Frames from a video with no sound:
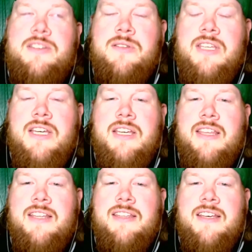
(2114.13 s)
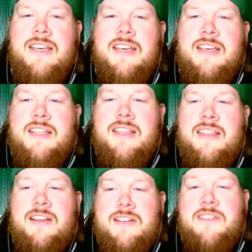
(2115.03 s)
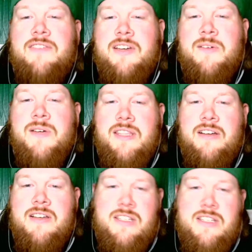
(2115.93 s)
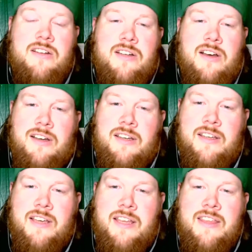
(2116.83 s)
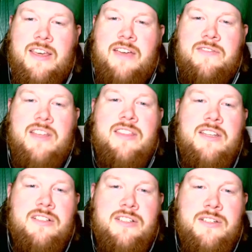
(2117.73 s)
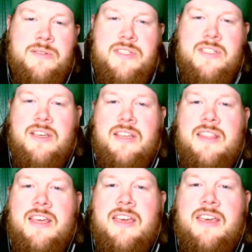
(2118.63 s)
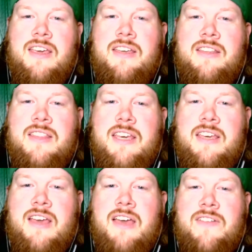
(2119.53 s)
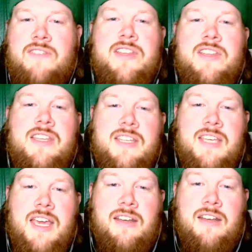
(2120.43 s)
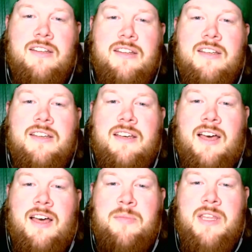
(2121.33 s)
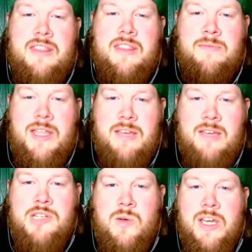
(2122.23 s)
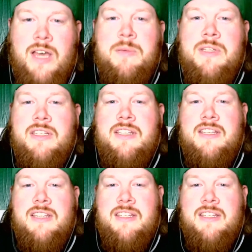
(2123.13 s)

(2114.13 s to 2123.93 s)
do think that they're definitely going in there as an underdog, and they have nothing to lose, and they have everything to gain by them showing up, and